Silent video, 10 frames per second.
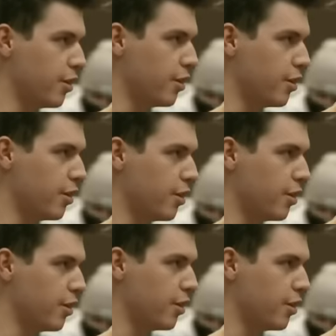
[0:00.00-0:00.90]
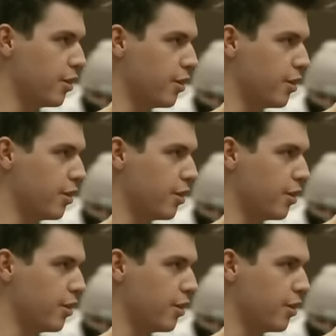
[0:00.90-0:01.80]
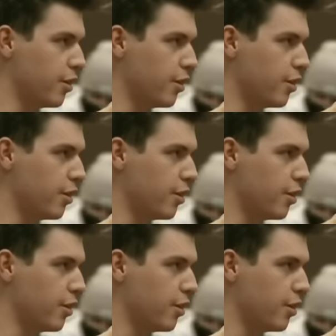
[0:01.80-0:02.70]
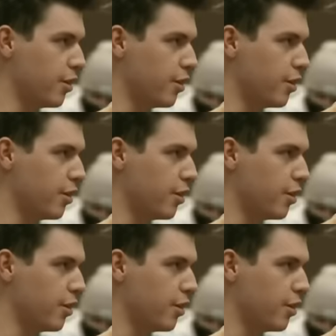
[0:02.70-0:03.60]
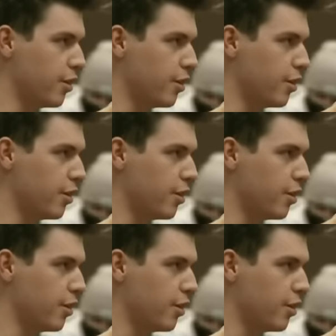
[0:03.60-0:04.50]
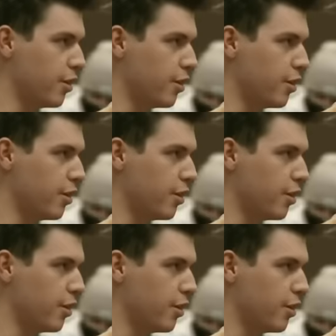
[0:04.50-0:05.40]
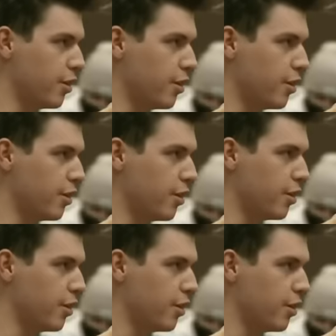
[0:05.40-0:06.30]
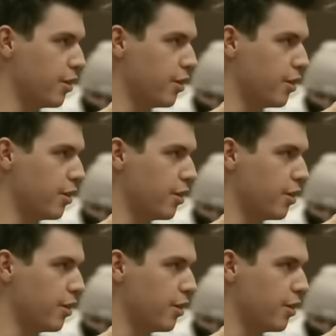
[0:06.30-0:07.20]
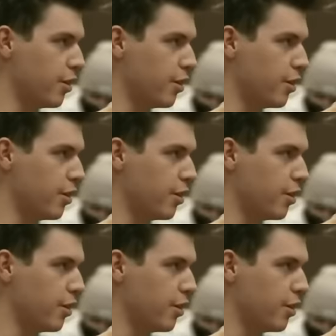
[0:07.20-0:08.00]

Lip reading: The person shown says nothing.